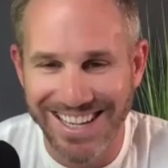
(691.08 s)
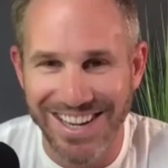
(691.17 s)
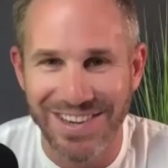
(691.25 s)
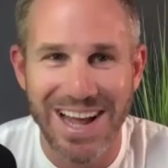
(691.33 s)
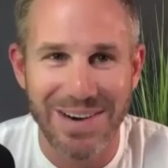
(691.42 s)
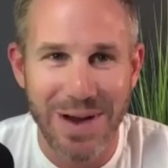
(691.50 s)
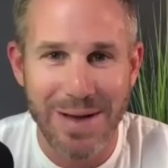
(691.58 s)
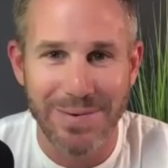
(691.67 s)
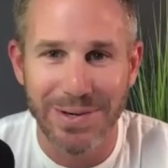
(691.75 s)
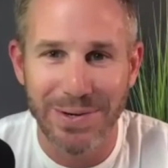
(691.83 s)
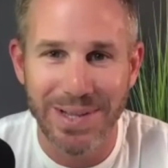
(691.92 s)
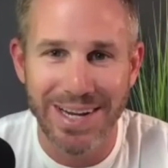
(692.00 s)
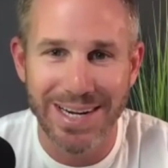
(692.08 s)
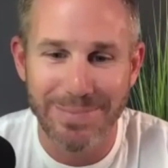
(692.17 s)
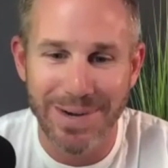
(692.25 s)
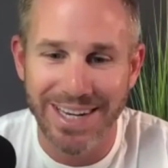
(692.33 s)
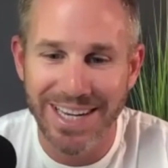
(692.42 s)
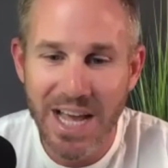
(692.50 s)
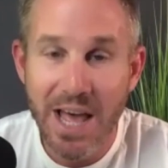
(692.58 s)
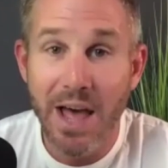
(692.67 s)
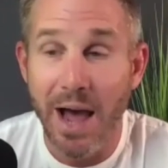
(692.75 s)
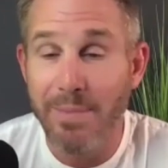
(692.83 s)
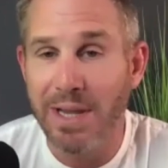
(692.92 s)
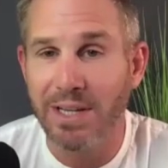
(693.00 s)
go down a rabbit hole there, but
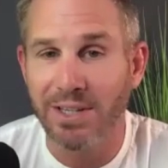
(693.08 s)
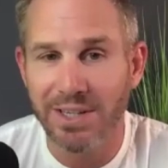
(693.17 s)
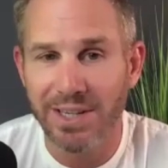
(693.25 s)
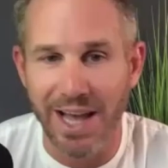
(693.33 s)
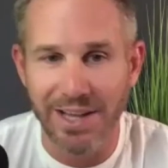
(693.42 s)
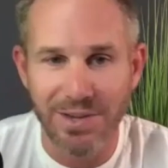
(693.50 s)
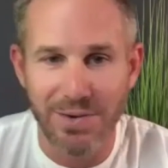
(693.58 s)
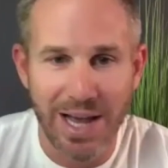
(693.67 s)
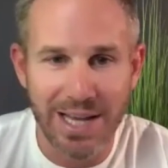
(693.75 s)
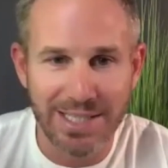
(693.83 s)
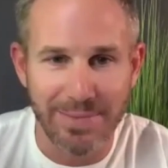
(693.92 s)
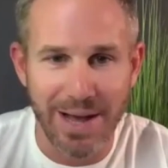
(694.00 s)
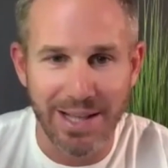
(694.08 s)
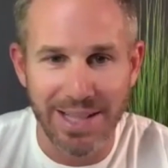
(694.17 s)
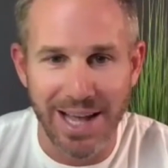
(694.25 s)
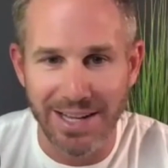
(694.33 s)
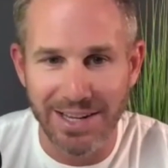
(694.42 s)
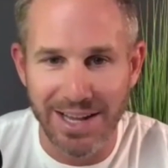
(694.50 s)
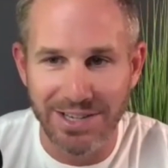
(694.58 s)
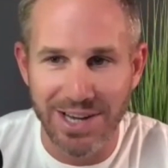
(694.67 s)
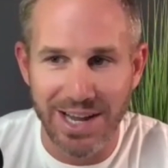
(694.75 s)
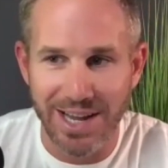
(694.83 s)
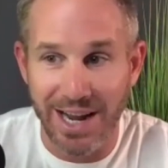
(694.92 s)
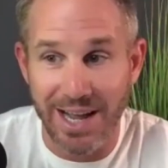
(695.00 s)
I mean yeah, you asked about that,
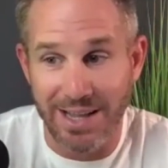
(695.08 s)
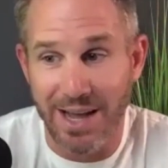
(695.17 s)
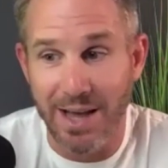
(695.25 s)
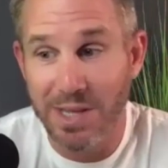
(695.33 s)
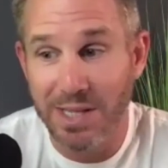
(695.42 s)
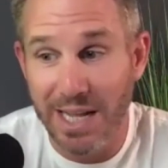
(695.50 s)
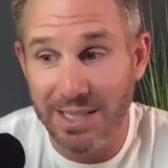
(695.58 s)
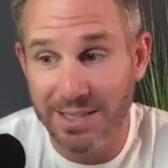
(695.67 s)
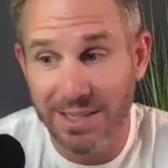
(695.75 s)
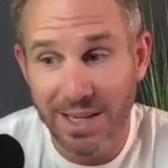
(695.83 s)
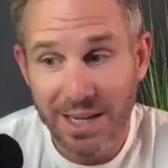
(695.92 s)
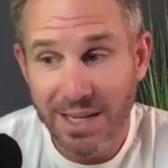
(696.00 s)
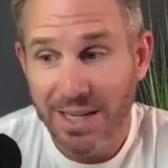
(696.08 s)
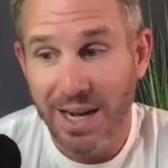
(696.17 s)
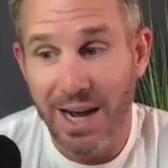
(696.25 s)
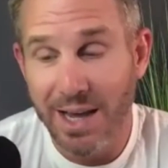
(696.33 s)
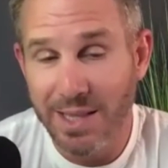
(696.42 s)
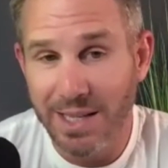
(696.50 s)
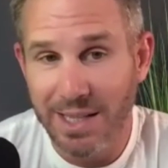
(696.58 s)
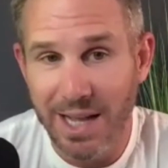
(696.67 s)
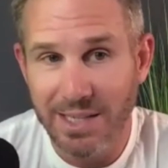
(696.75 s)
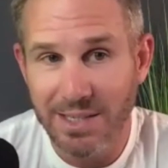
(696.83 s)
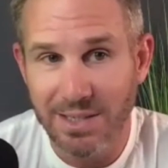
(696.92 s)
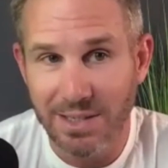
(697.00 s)
AJ. I I think that's I think
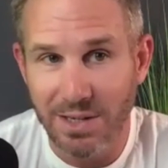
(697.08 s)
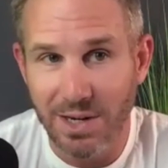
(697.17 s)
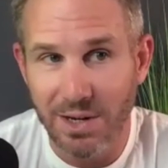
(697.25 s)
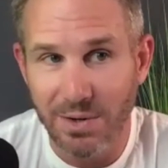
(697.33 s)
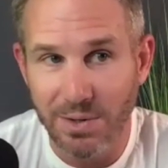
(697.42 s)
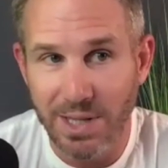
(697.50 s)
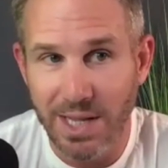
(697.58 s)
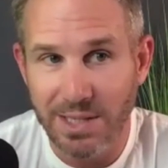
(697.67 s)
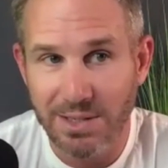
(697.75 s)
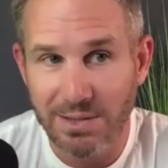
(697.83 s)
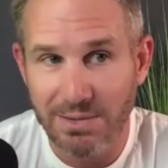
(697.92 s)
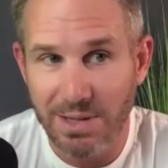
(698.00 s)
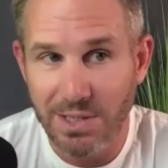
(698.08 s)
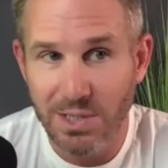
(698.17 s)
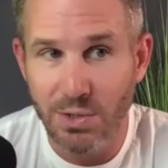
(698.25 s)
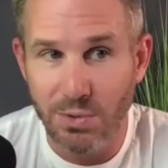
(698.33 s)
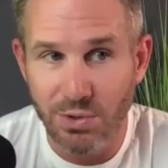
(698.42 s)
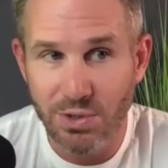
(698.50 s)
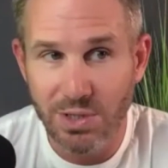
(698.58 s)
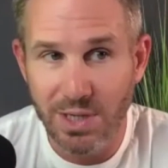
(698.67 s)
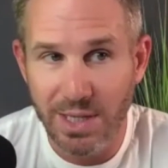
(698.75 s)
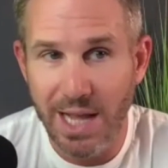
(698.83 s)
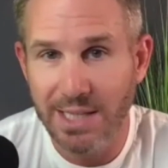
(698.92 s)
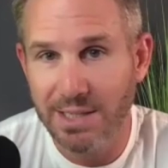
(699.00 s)
that's you know that's that's huge,
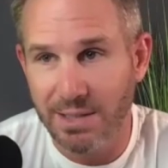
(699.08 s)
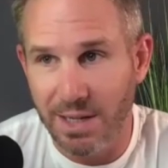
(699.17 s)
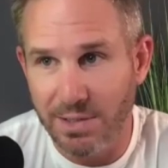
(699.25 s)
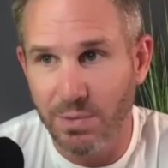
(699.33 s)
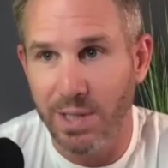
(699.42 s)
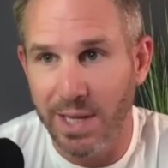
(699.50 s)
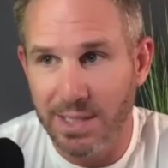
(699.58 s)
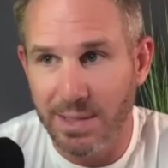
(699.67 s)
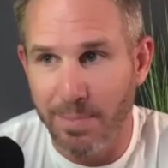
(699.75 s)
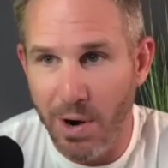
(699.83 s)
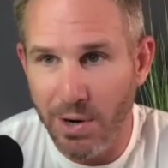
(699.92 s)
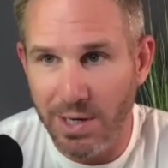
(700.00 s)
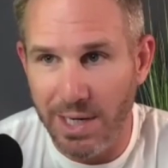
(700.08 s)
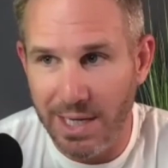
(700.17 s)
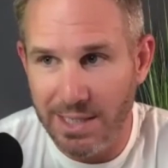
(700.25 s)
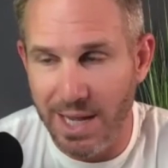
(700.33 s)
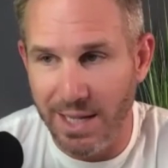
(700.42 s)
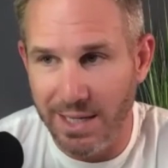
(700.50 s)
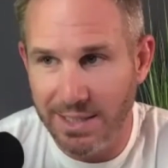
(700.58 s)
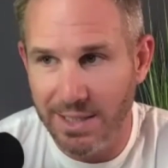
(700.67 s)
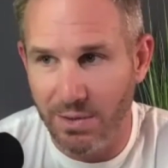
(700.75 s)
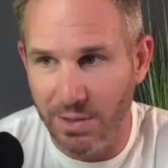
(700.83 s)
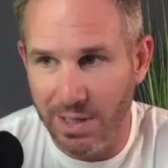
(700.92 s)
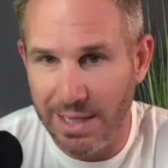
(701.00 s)
and that does relate to marketing. It's not
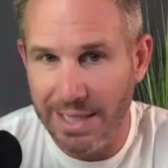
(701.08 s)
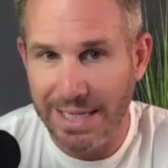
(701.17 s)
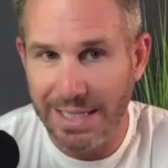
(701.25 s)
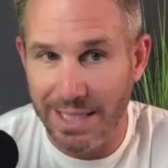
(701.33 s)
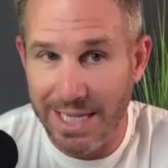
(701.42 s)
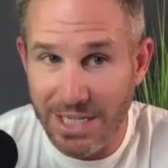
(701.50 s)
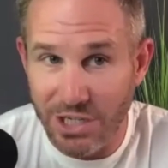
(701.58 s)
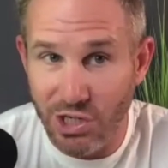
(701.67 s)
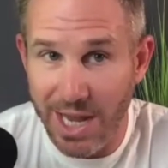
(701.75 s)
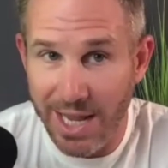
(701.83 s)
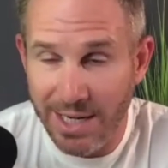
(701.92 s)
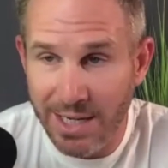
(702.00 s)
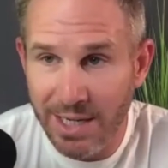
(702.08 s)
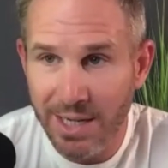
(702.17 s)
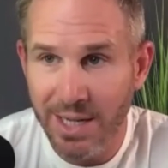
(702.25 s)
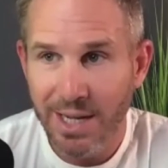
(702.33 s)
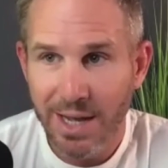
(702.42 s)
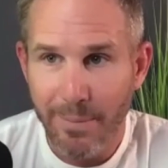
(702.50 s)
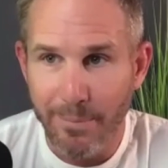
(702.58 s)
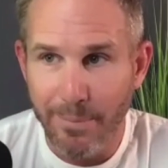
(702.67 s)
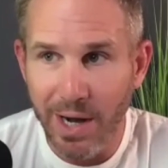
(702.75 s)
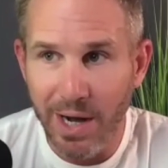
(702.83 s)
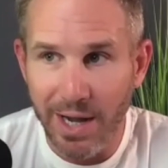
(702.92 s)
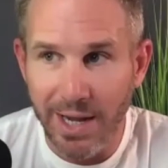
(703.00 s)
necessarily like lead gen,
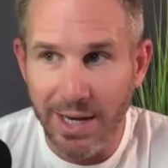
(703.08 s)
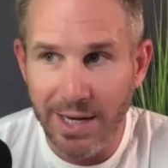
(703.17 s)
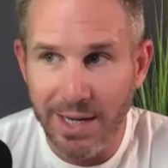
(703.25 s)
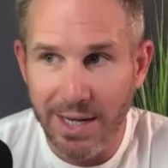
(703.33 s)
but